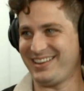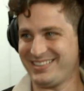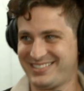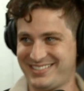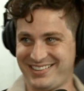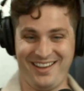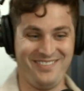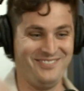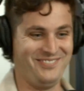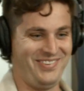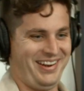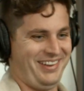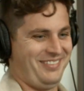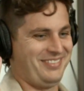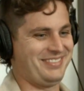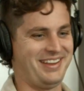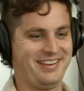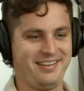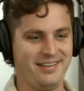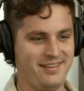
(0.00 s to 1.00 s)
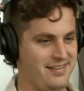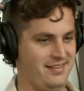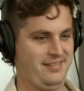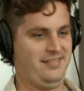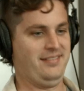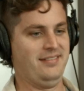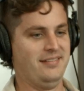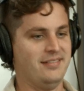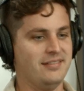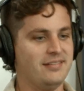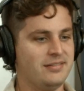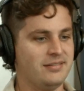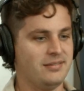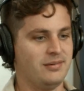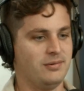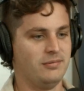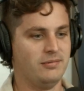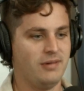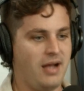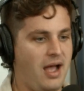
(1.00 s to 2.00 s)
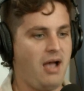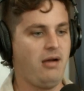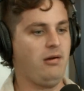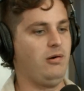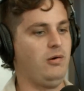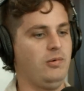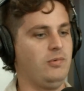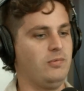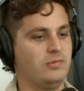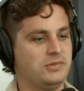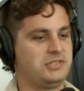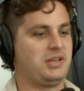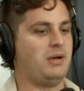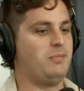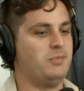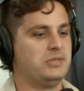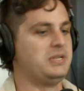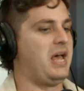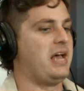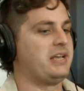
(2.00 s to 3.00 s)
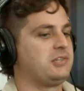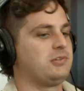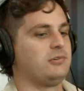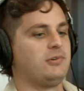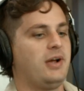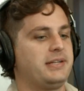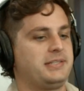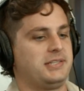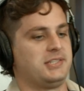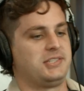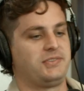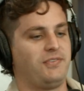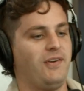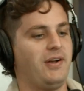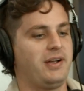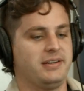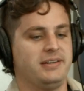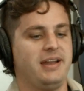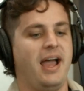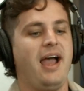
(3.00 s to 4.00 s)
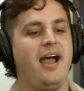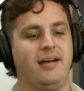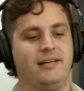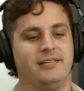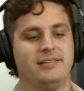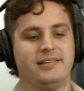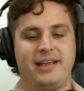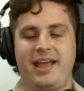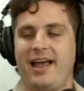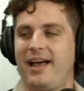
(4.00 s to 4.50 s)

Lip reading: Somebody was like, someone has to write this fucking down. Yeah,